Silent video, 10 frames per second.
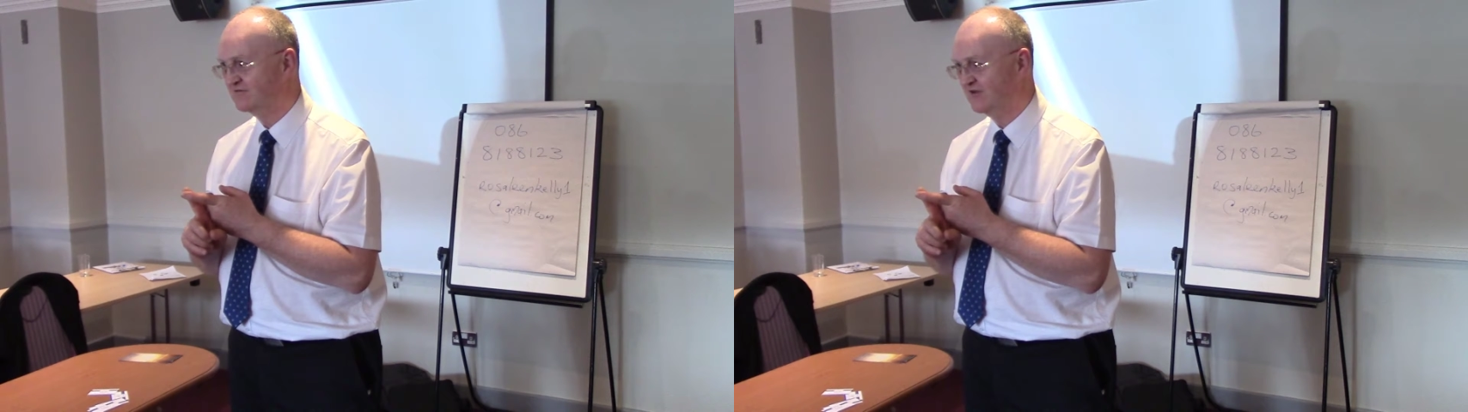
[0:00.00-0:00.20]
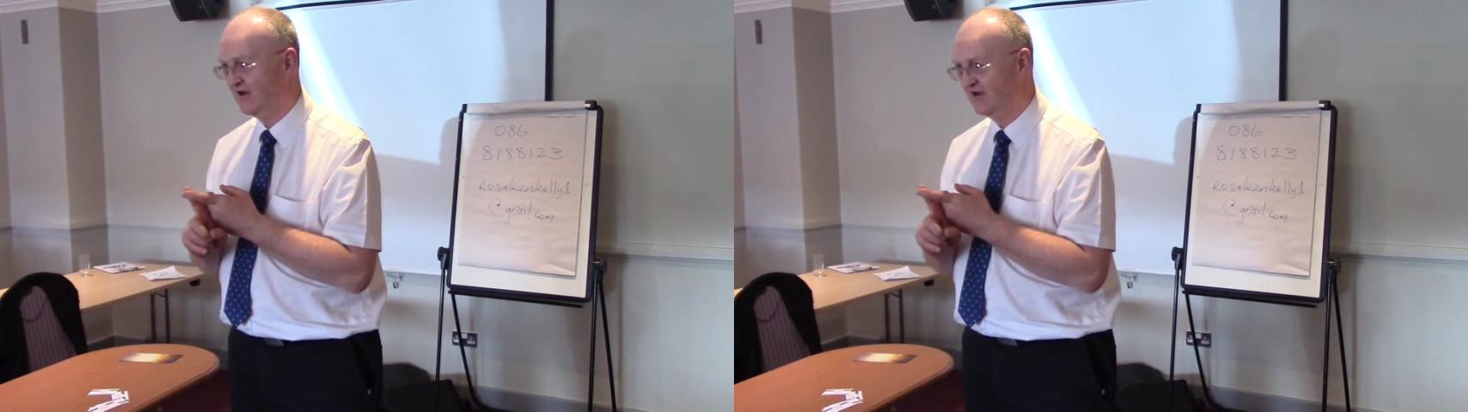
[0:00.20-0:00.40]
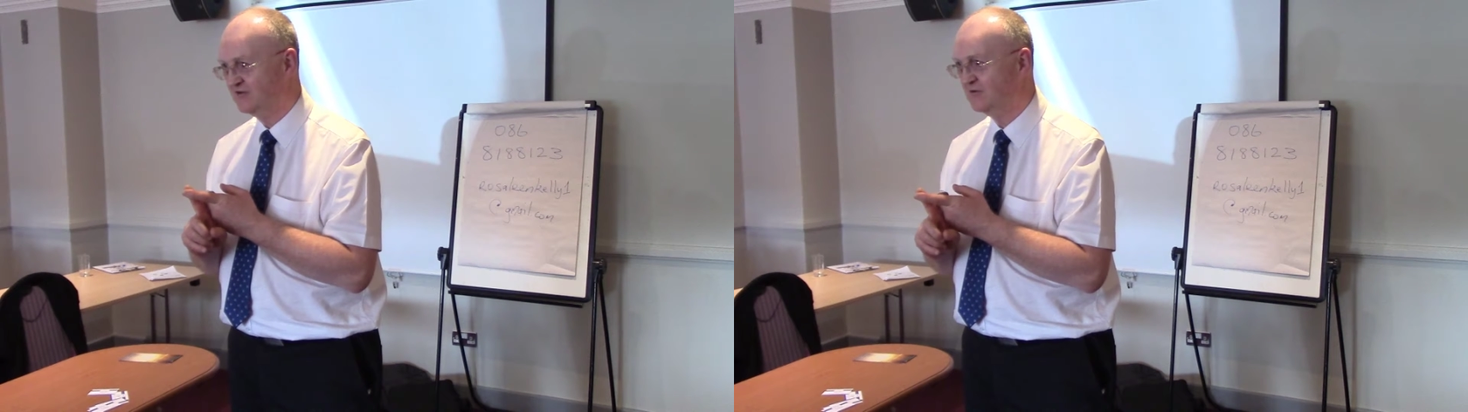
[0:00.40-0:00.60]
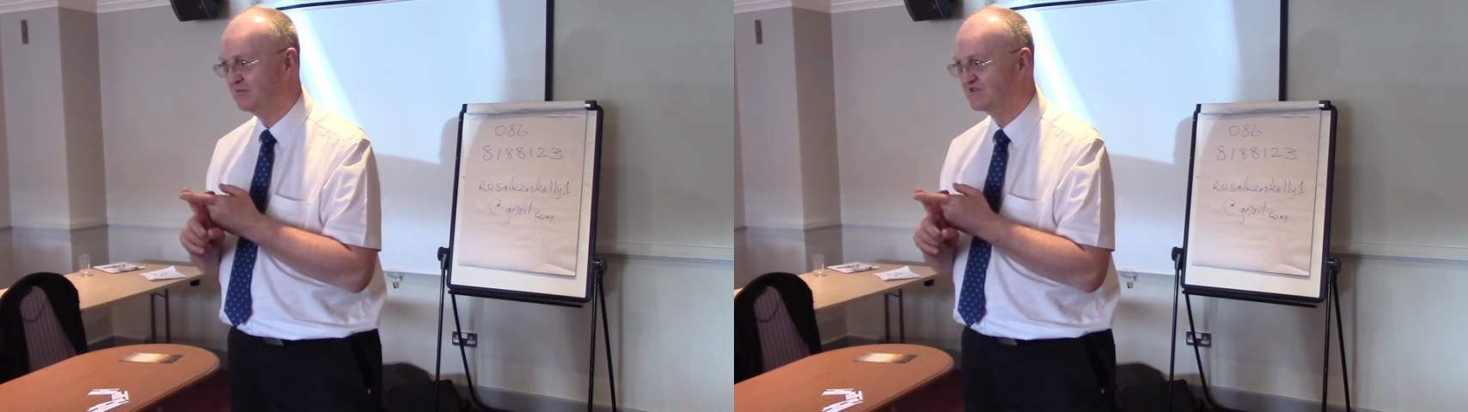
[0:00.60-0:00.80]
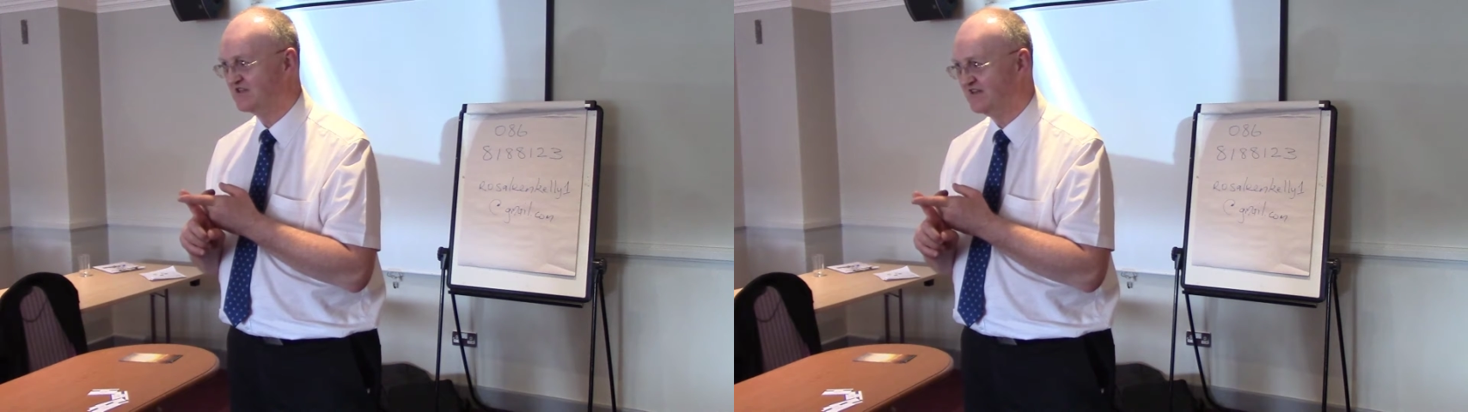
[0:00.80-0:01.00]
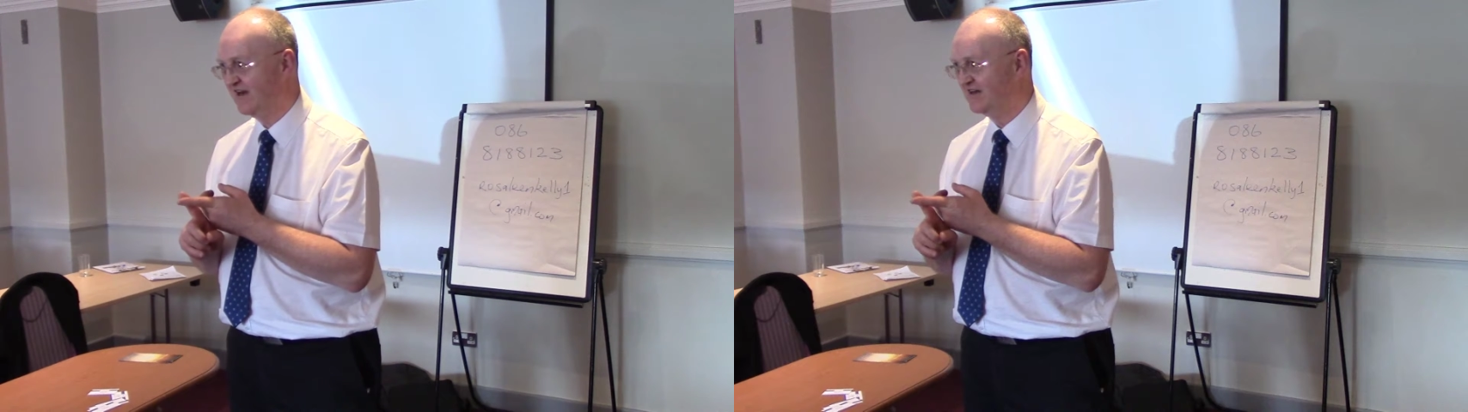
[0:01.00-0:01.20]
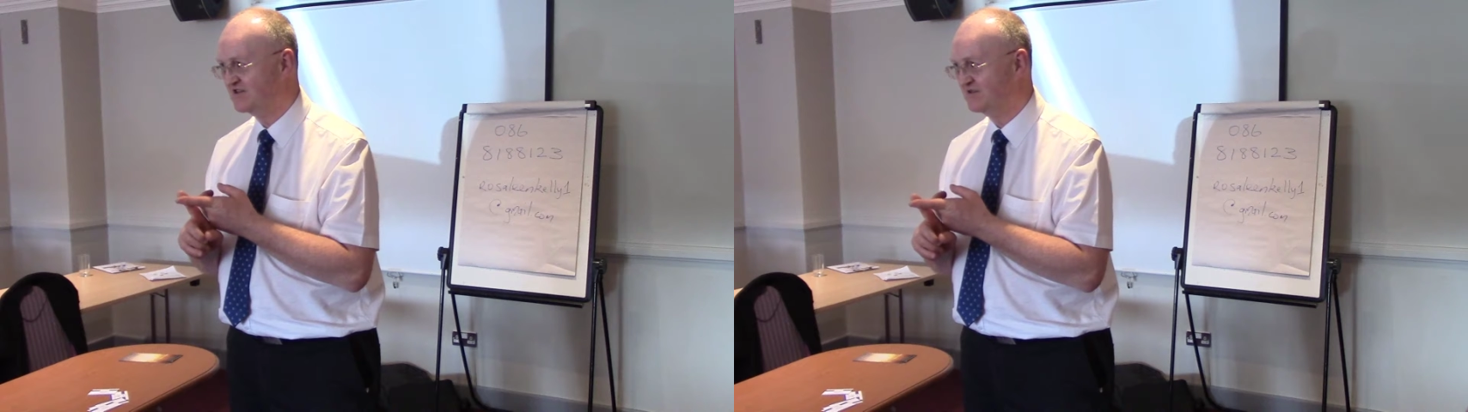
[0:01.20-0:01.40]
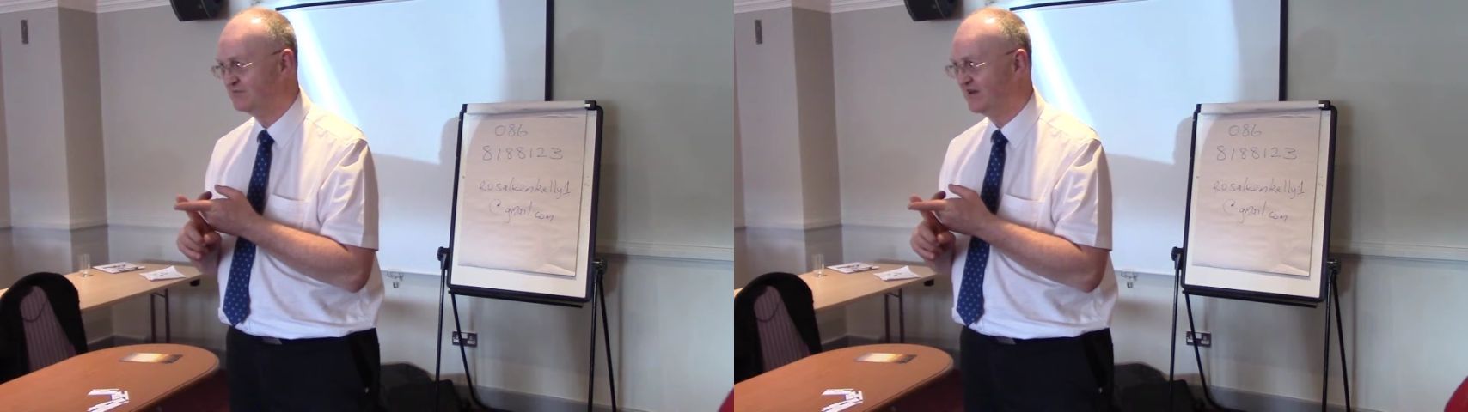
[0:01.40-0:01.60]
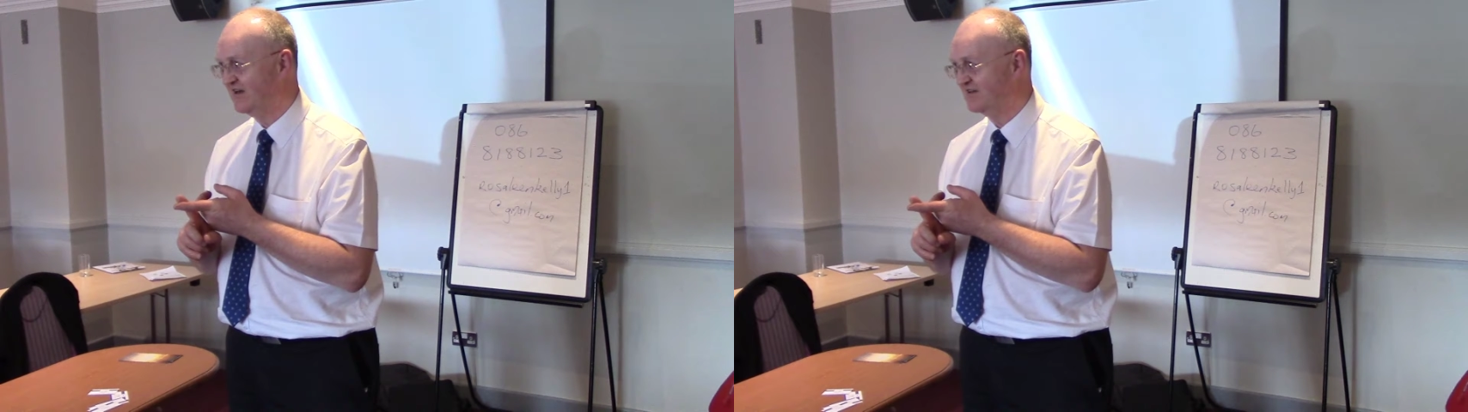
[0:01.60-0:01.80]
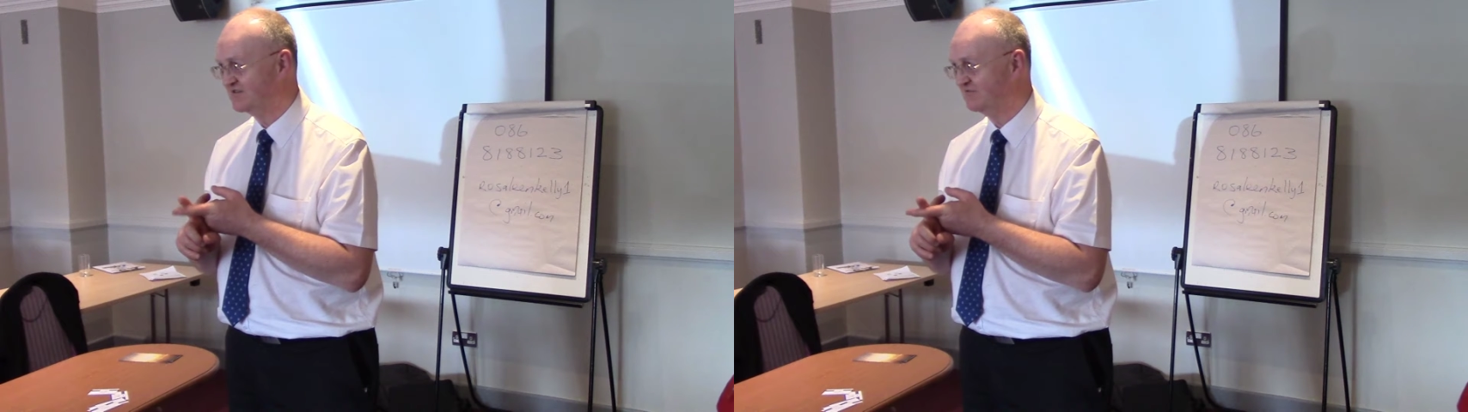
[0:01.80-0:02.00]
They all knew I was intelligent
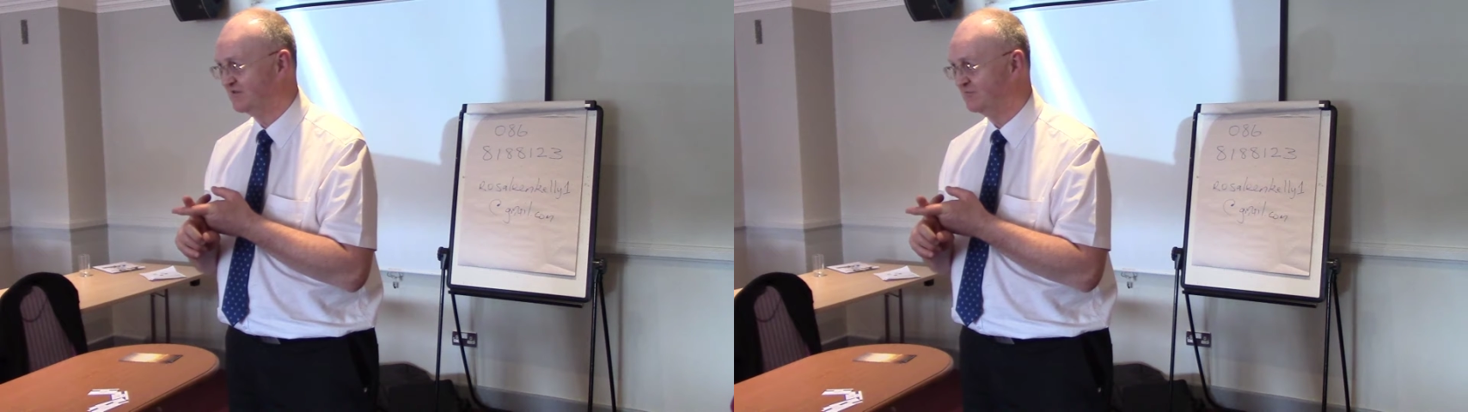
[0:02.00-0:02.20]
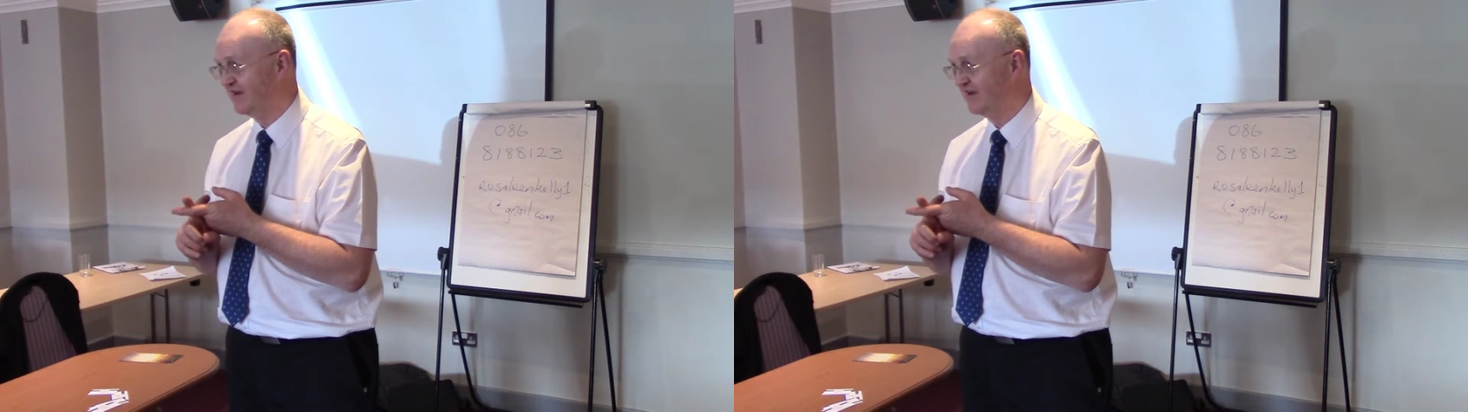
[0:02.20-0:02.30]
because of the